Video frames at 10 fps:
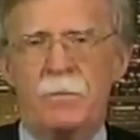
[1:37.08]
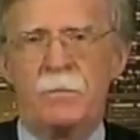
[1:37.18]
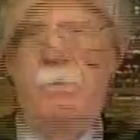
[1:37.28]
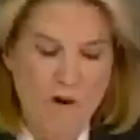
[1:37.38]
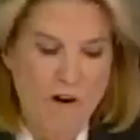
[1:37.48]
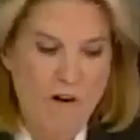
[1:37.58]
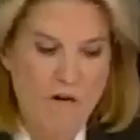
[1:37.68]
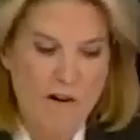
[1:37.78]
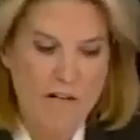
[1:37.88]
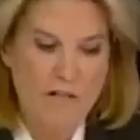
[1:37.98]
Well,
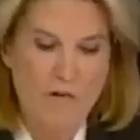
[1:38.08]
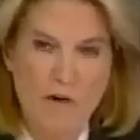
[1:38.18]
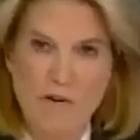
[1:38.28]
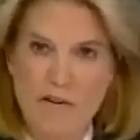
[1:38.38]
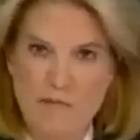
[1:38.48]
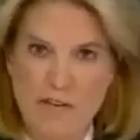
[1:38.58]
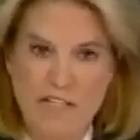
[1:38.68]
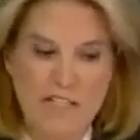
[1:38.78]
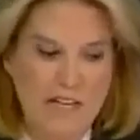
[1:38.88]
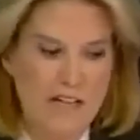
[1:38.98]
according to what we can
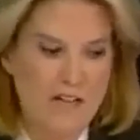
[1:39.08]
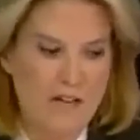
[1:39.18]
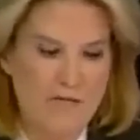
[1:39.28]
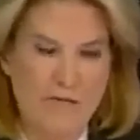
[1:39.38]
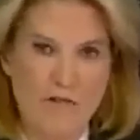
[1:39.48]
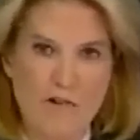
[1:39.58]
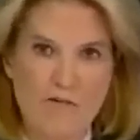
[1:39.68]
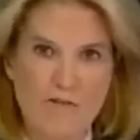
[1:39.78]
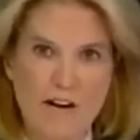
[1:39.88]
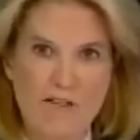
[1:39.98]
piece together, at
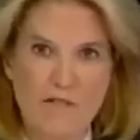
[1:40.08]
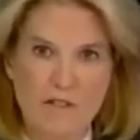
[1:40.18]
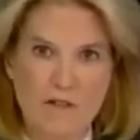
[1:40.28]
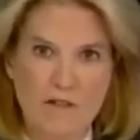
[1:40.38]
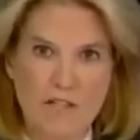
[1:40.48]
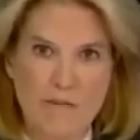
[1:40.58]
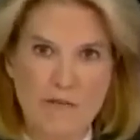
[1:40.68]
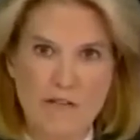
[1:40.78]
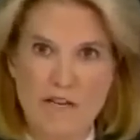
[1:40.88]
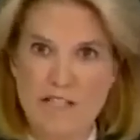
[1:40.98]
4:05 local time in
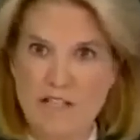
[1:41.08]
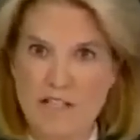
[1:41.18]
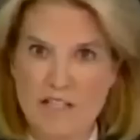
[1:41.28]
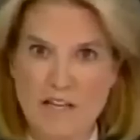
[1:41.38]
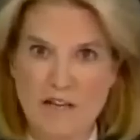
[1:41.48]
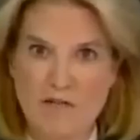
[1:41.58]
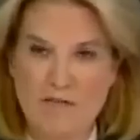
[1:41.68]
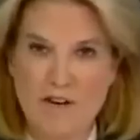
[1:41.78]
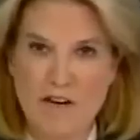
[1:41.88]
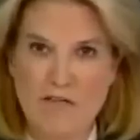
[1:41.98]
the United States,
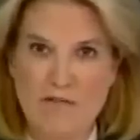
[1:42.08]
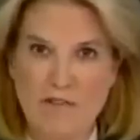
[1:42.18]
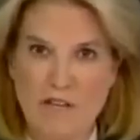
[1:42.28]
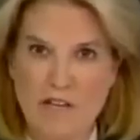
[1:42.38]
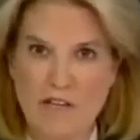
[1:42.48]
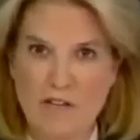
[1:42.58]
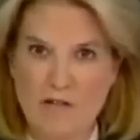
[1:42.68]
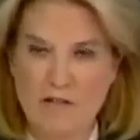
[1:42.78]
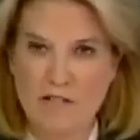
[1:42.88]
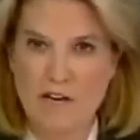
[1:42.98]
10:05
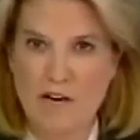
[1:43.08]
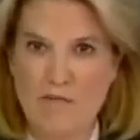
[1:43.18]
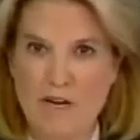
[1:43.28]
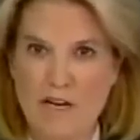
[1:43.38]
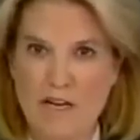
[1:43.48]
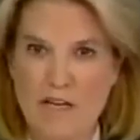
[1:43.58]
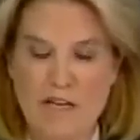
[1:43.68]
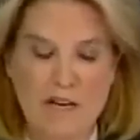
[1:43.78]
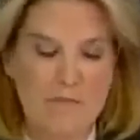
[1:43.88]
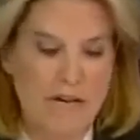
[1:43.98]
local time
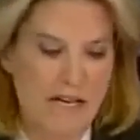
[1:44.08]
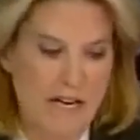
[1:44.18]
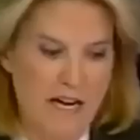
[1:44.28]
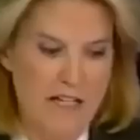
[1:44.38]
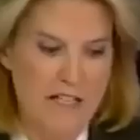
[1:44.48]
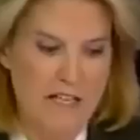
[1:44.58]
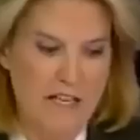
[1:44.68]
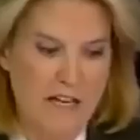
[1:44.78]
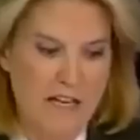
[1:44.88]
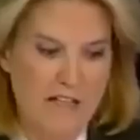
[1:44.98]
in
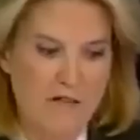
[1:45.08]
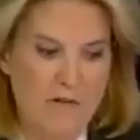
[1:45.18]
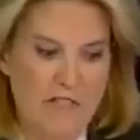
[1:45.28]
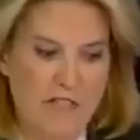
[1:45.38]
Benghazi, there was a